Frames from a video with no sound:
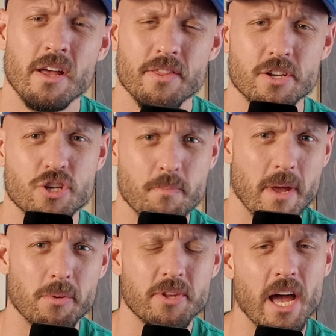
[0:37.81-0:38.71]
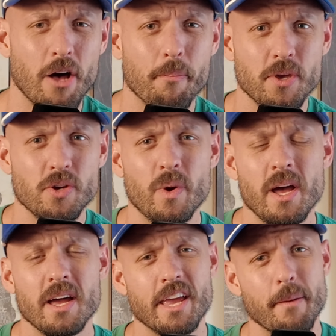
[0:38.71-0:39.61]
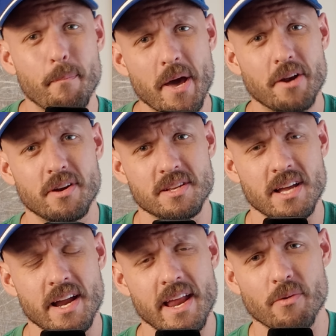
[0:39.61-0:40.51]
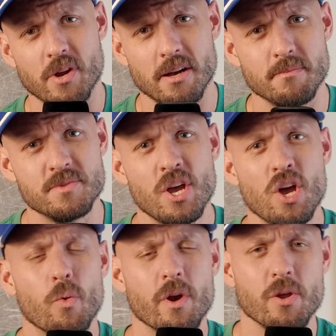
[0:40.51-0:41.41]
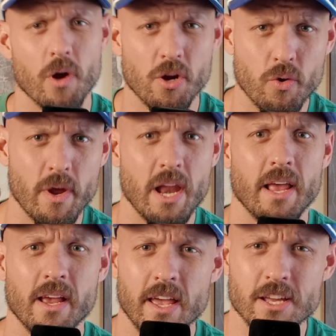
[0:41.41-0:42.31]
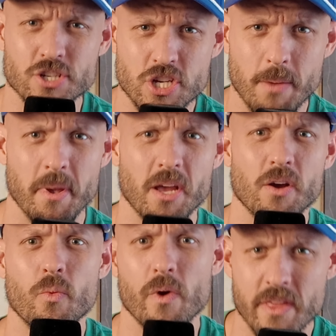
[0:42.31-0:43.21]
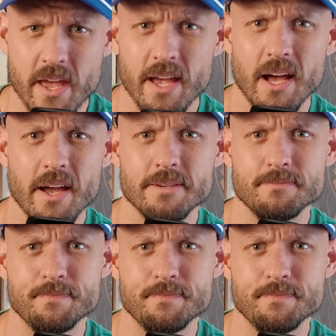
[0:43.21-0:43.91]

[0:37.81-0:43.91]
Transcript: that should be able to help you get better design outcomes when you are creating and shipping with AI.